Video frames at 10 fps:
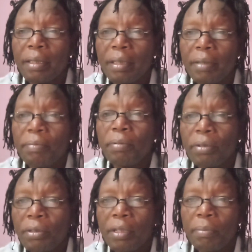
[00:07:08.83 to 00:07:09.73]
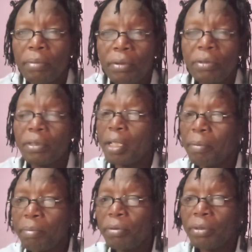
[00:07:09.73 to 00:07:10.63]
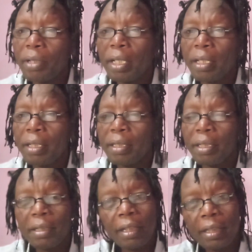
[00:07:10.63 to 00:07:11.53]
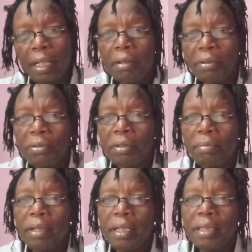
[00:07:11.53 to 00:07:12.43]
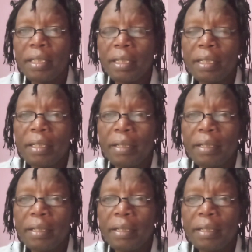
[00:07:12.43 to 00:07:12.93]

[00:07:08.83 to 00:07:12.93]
If proton and proton are put together, they are going to repel each other.